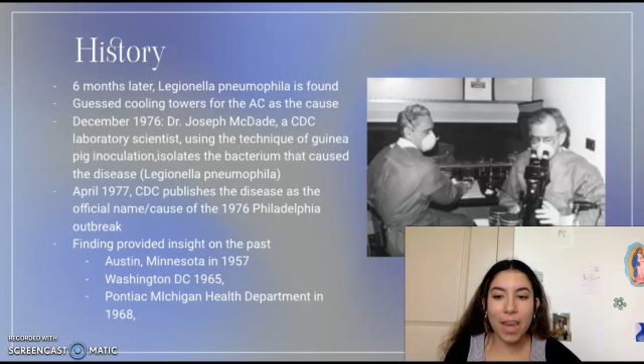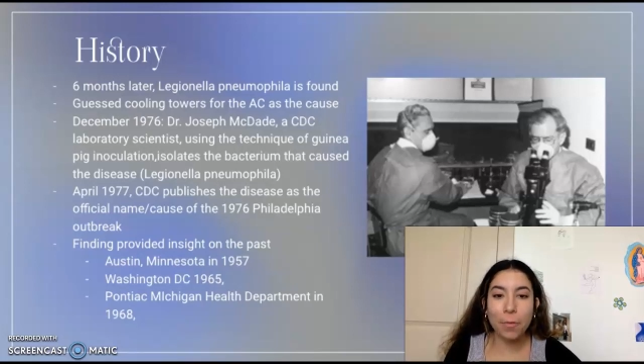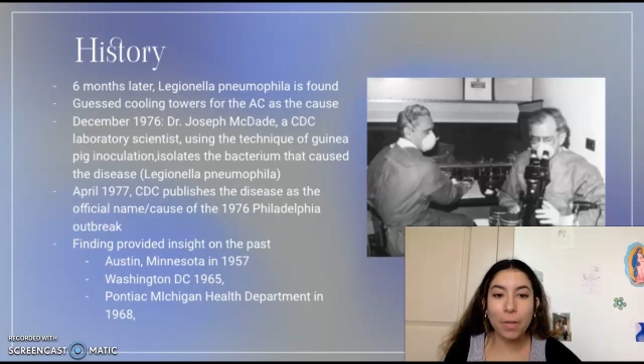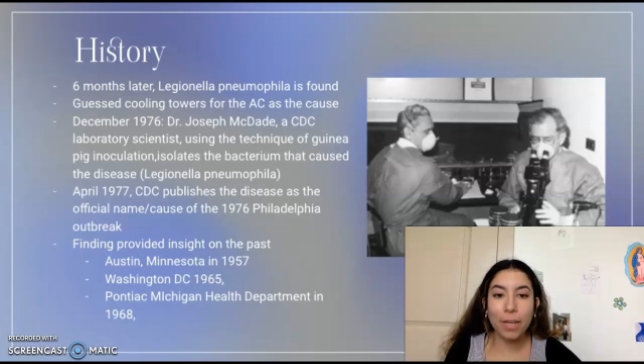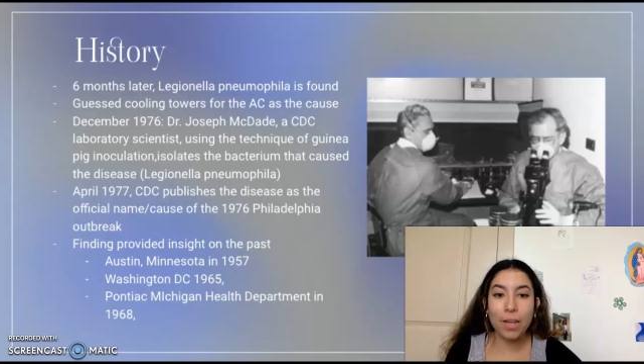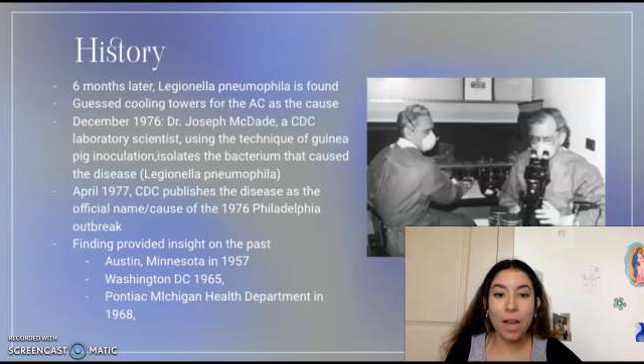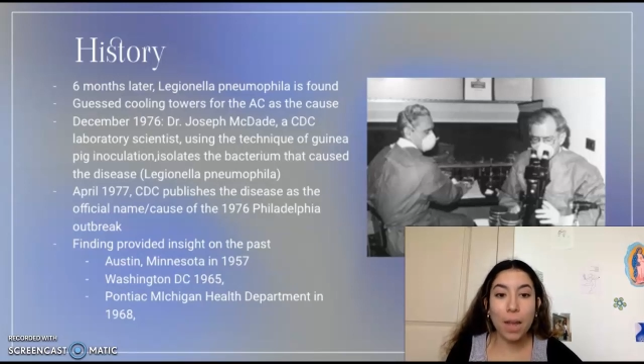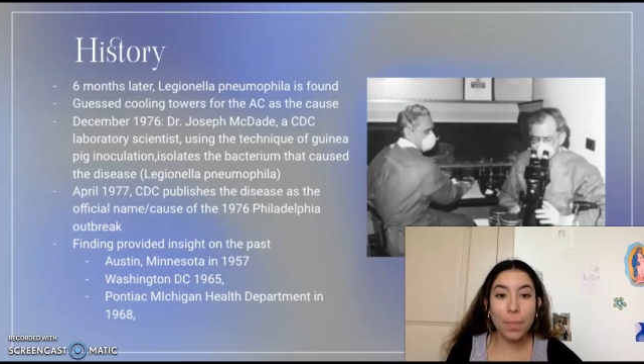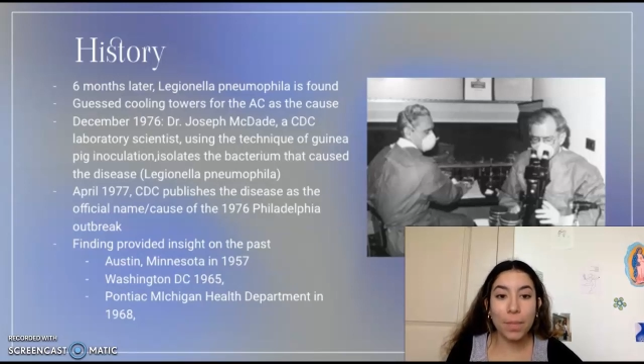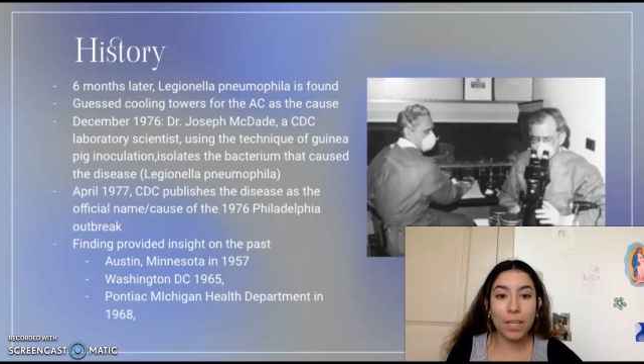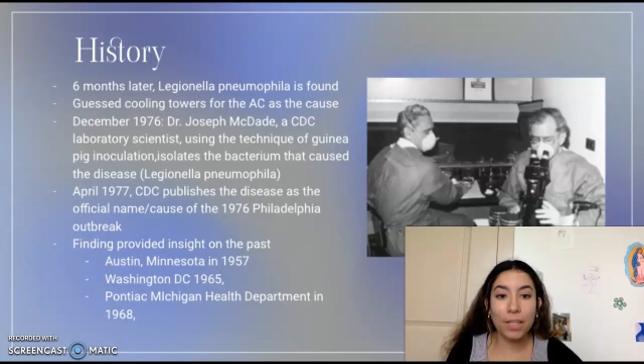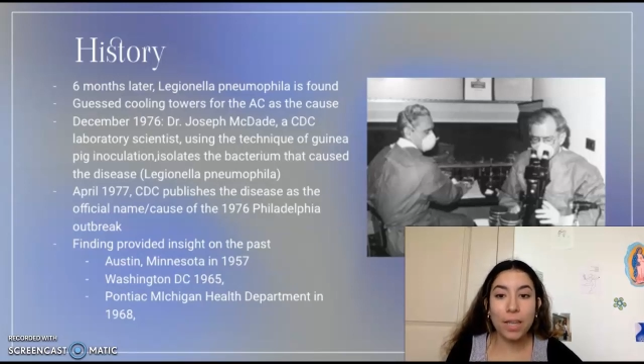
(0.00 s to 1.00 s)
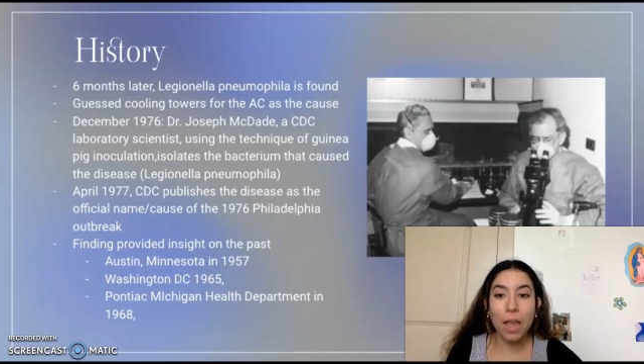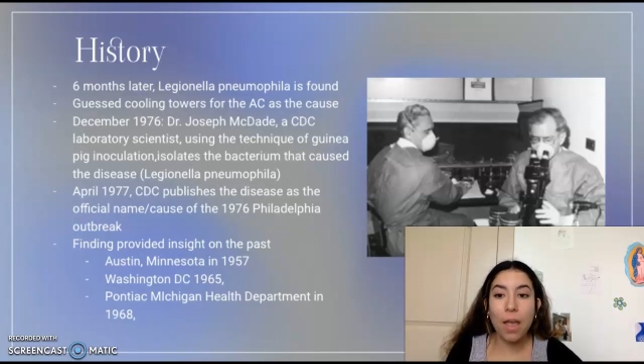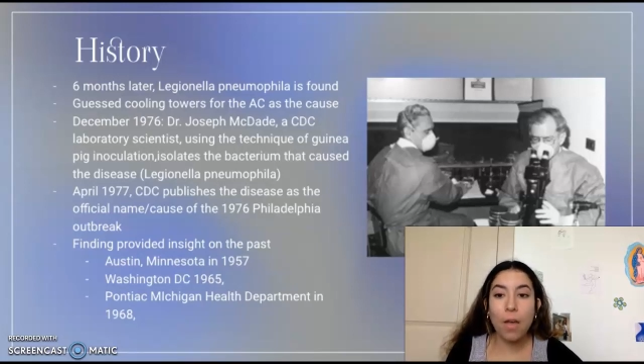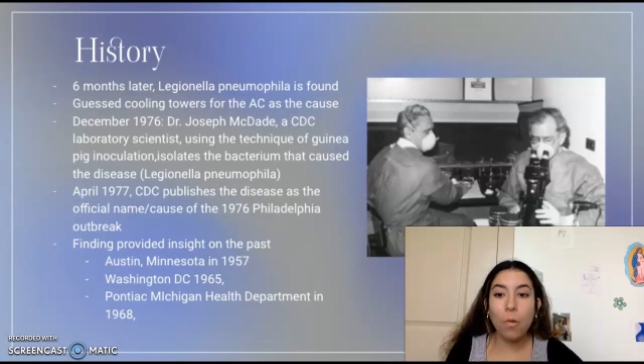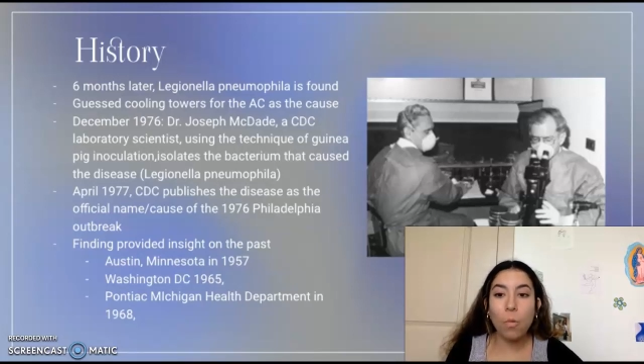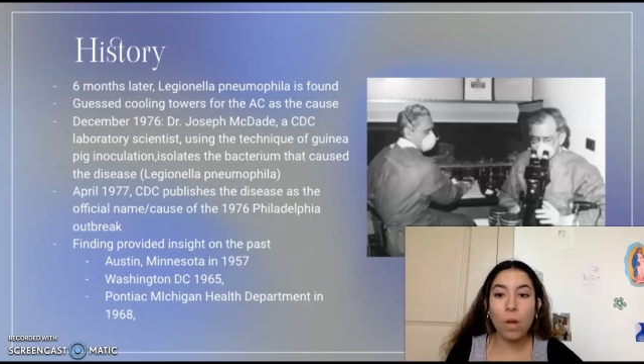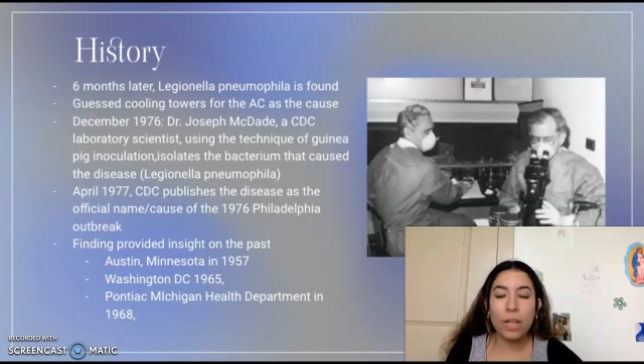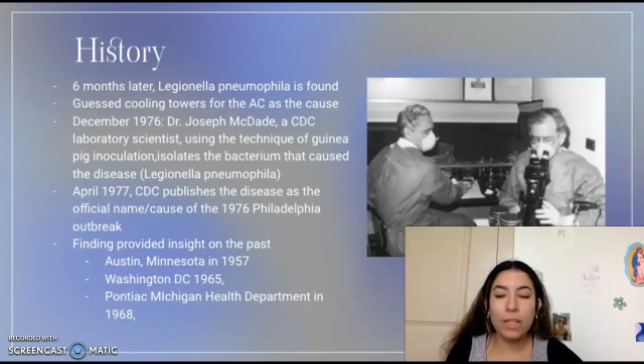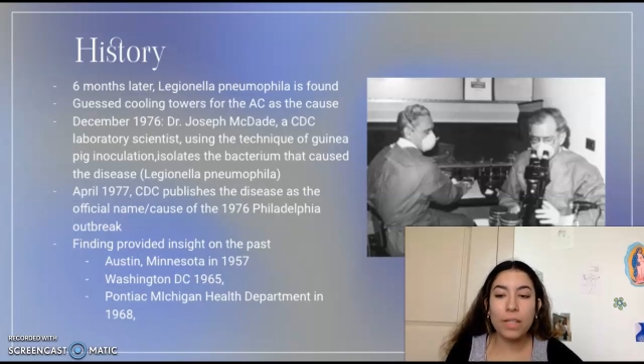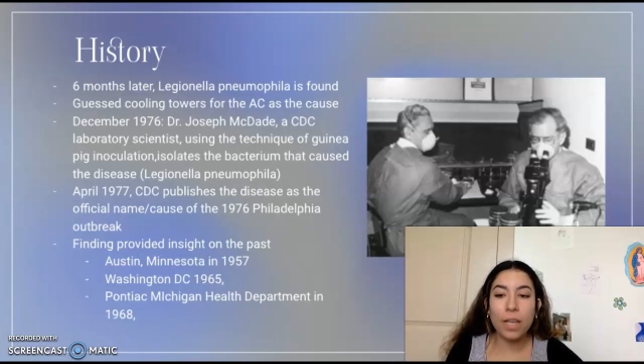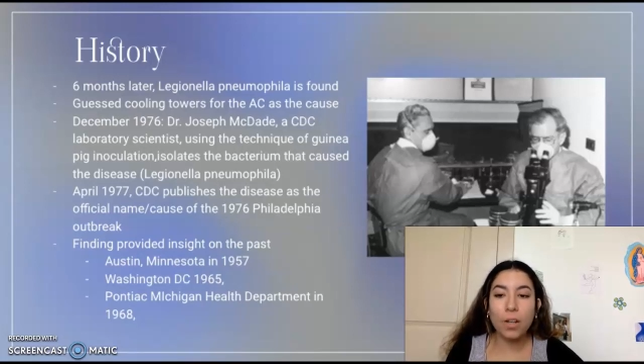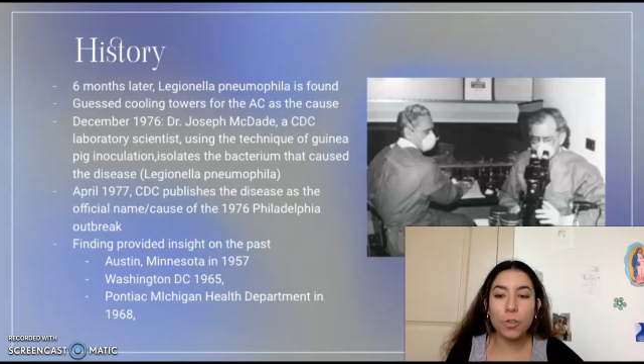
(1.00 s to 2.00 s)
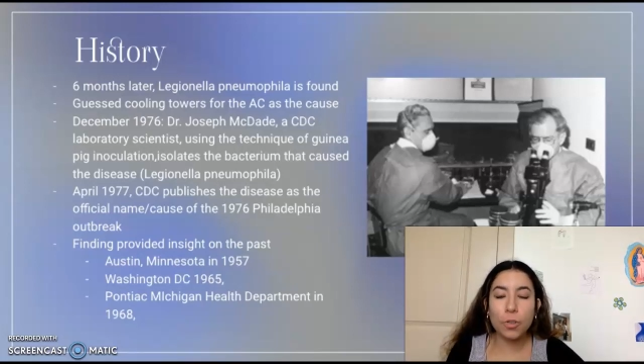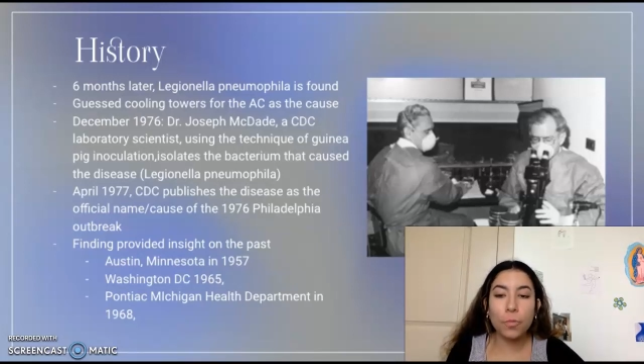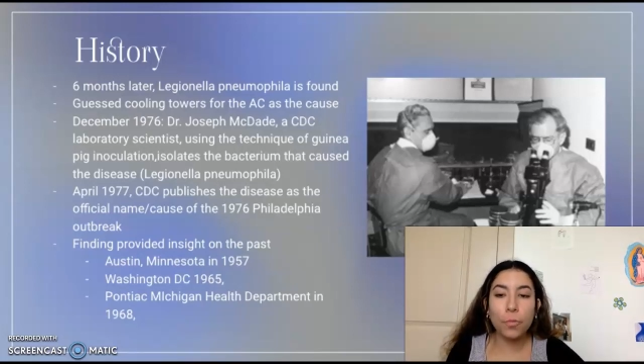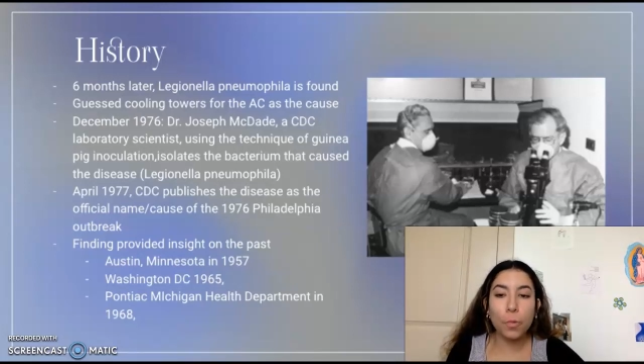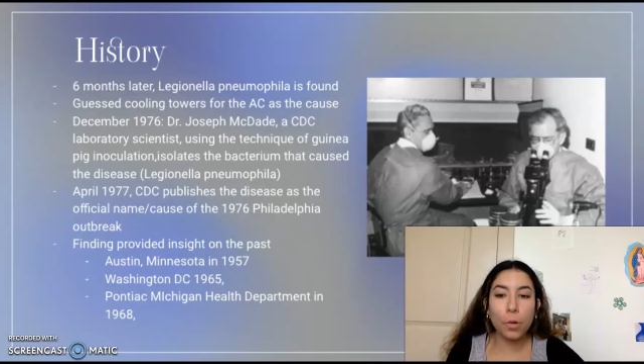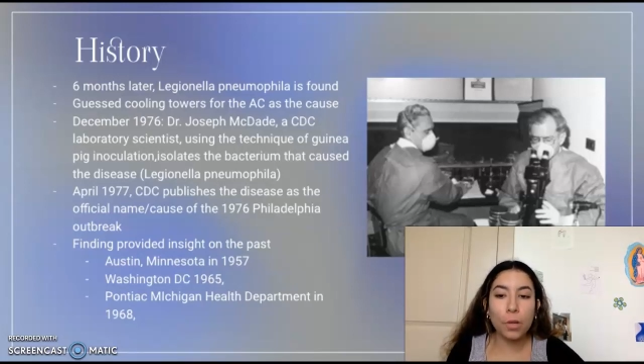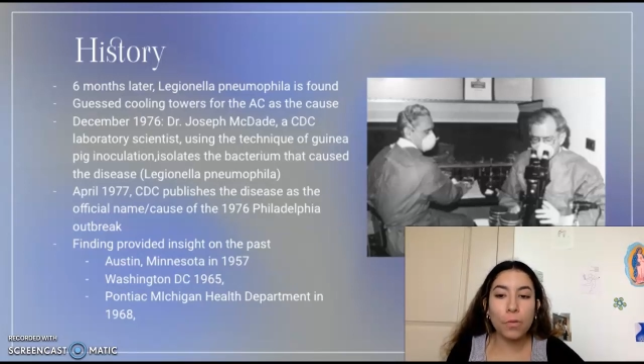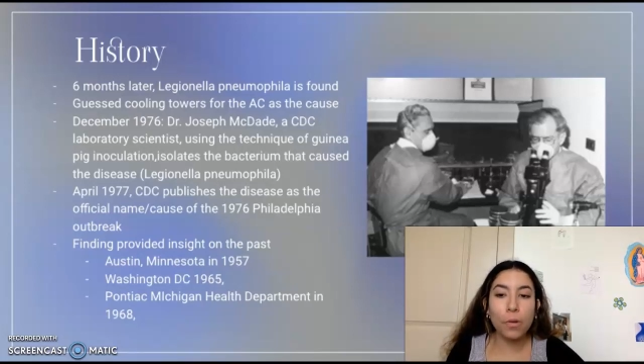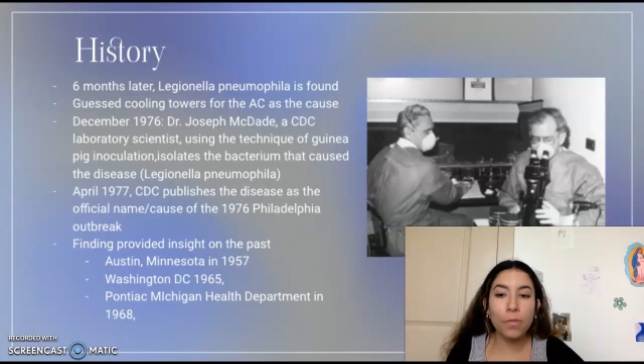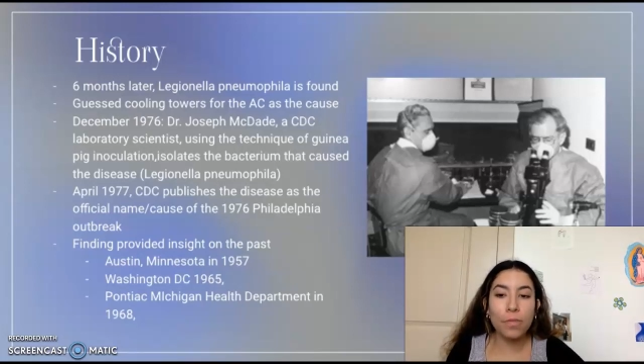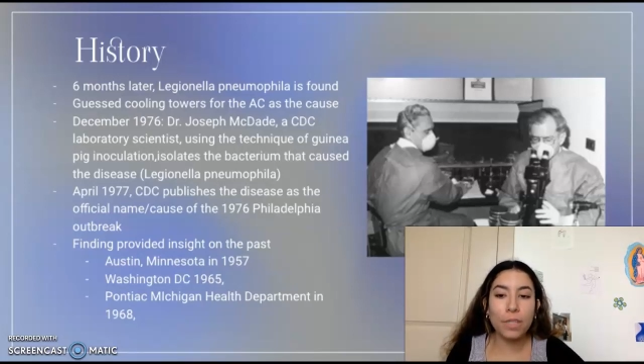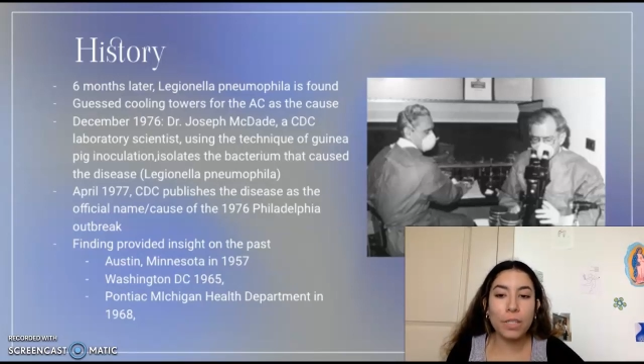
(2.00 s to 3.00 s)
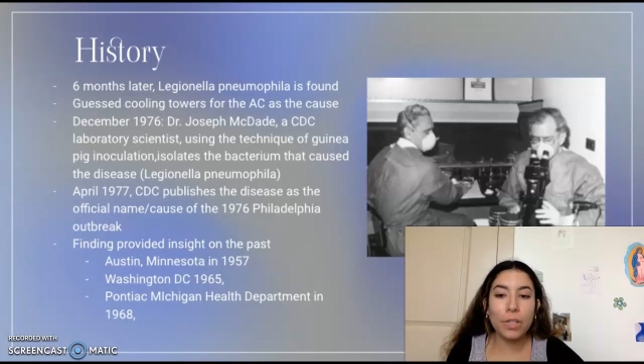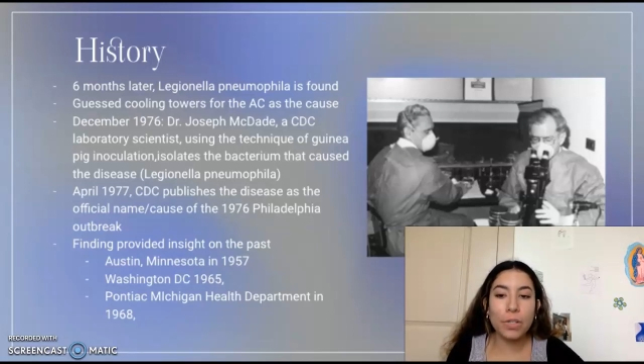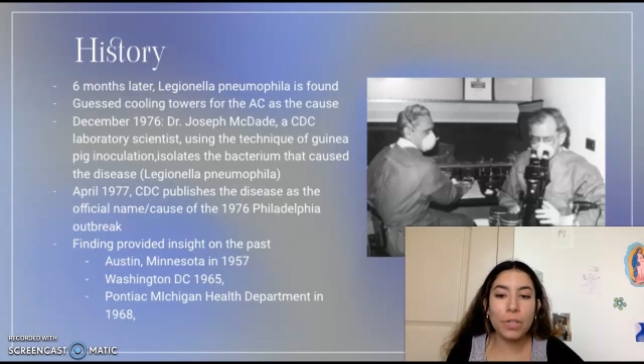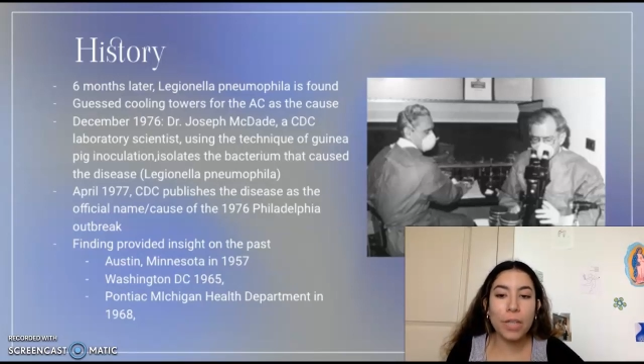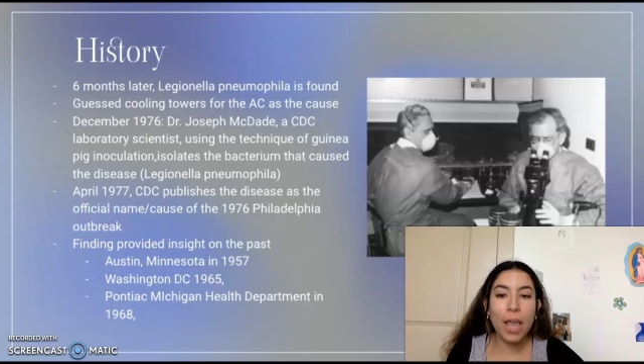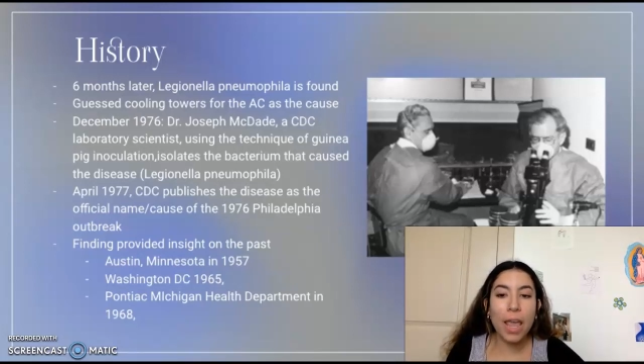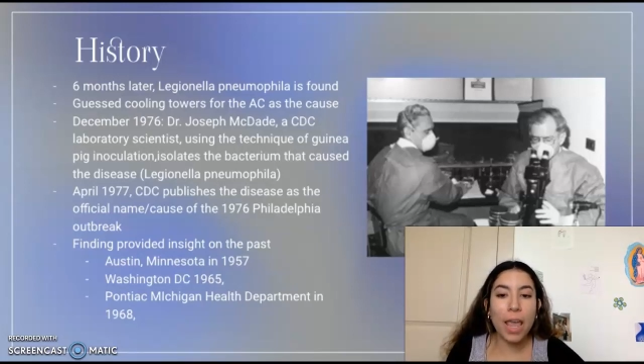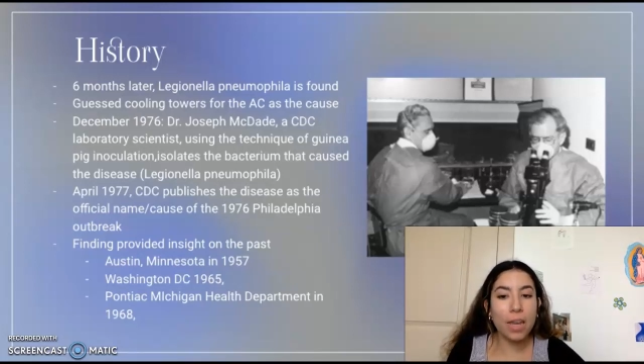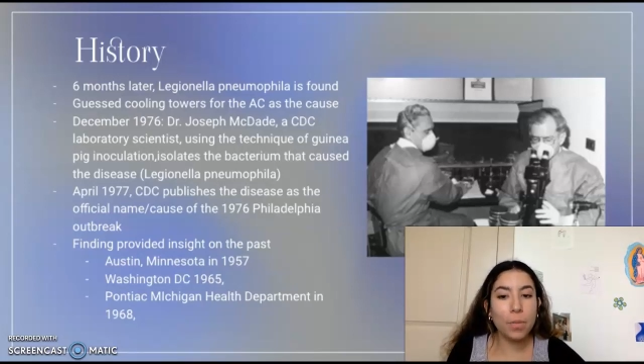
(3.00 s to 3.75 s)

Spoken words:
And what had happened was 144 visitors and